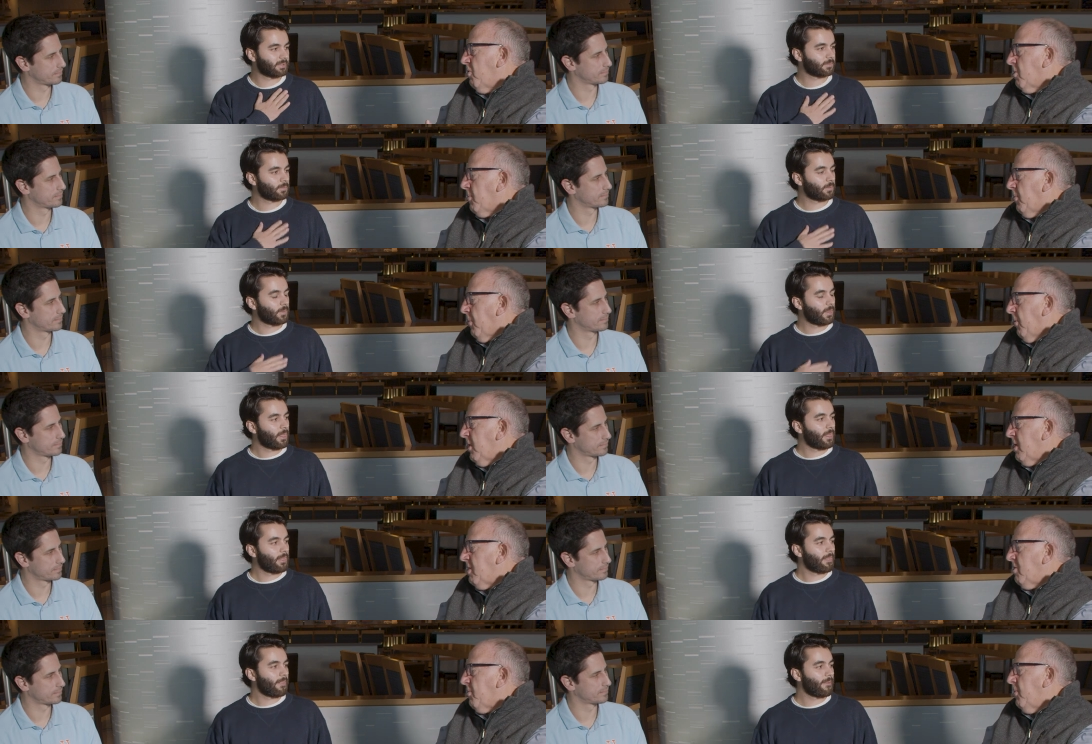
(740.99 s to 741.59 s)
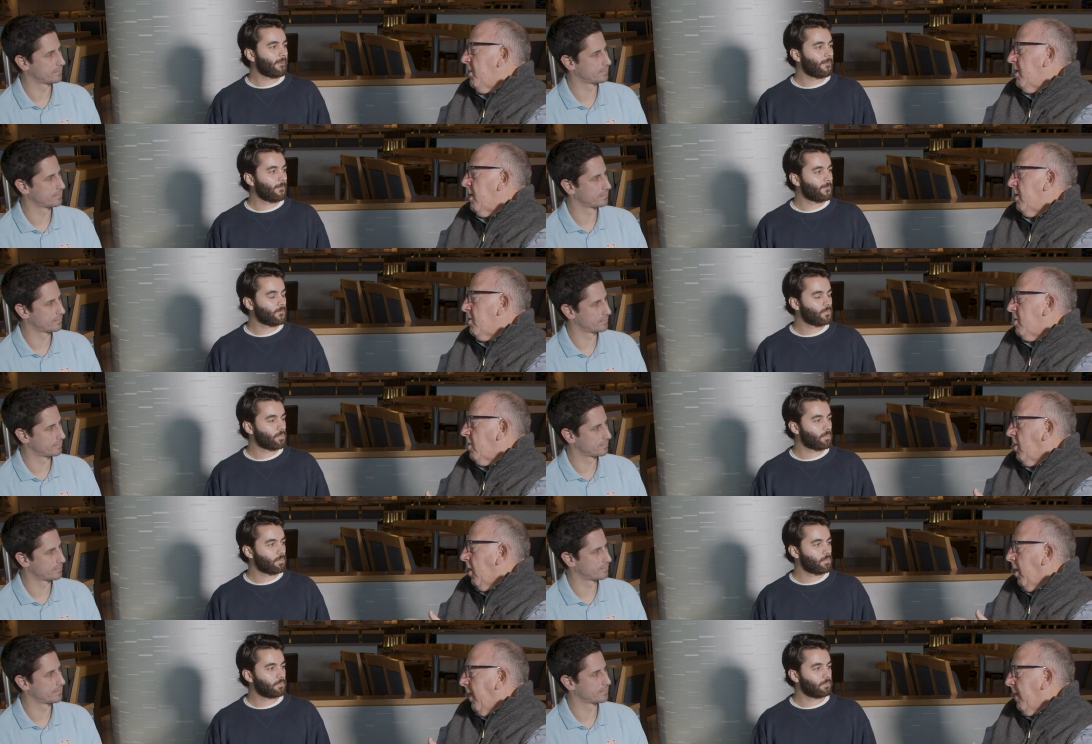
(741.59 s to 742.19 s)
Speaker 1: was a policeman and
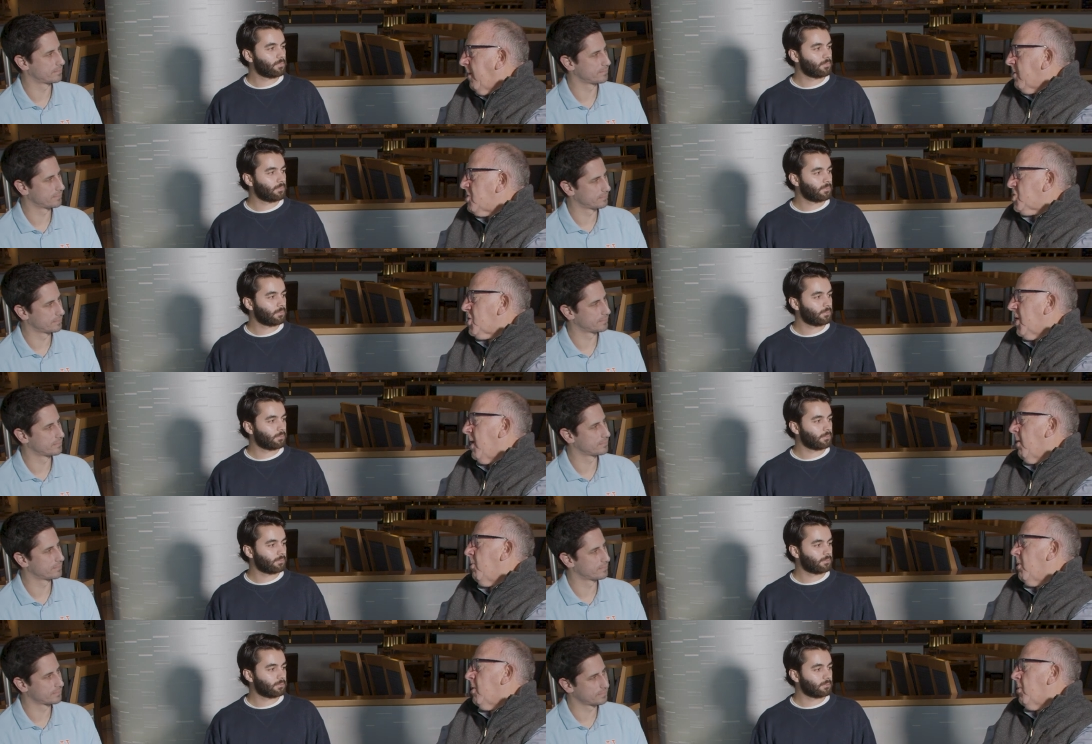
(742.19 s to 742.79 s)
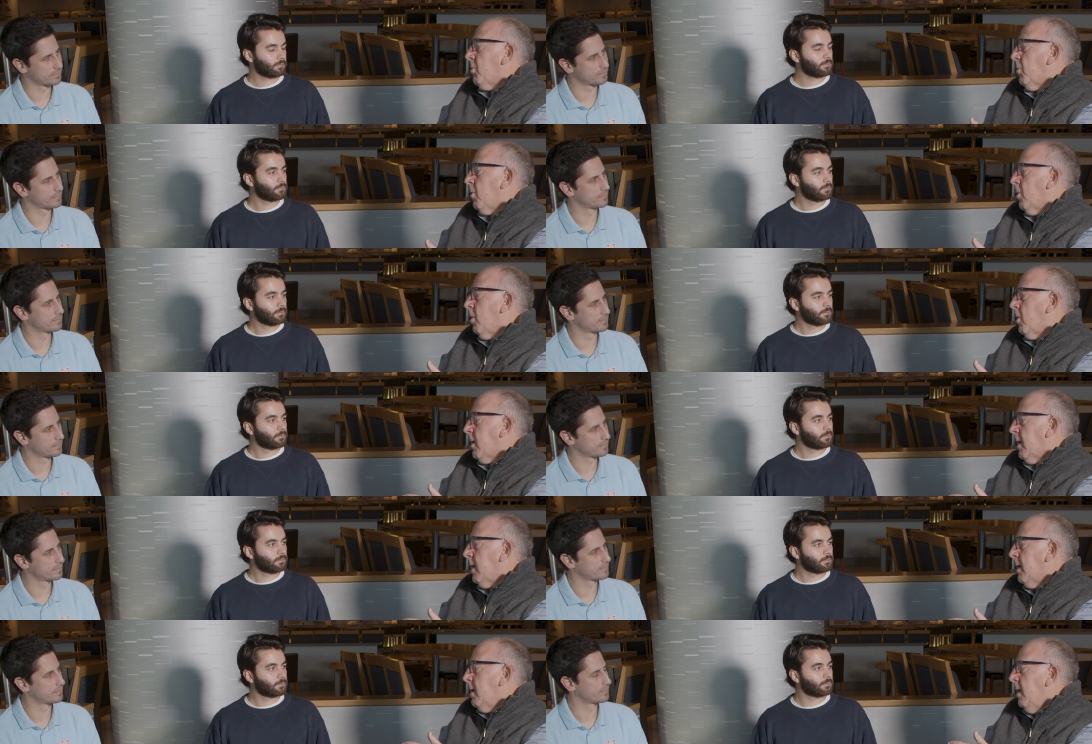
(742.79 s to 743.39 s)
did a lot of charity
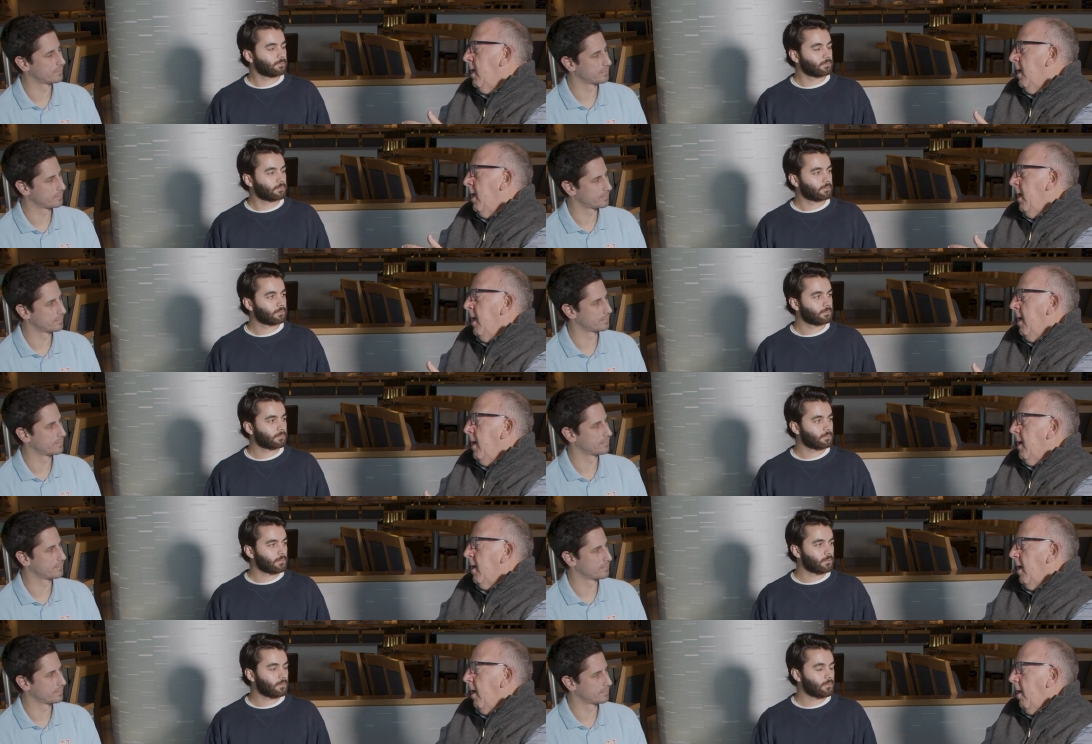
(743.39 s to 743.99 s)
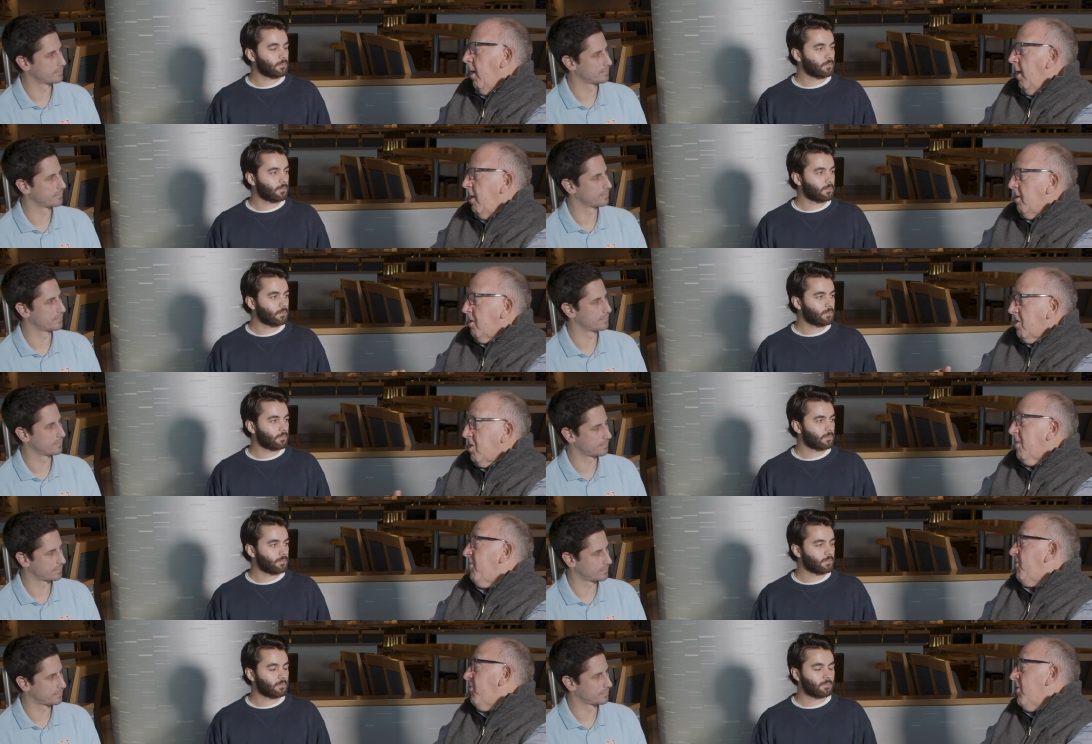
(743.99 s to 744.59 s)
work, and
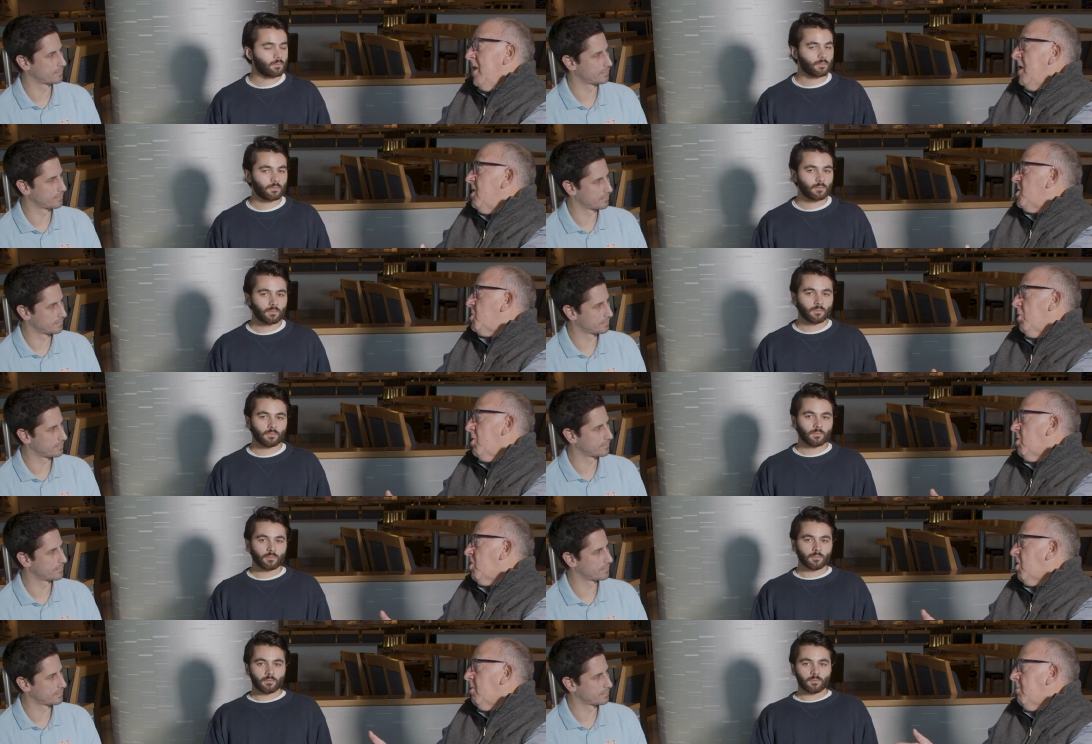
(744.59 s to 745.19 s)
except for the injuries,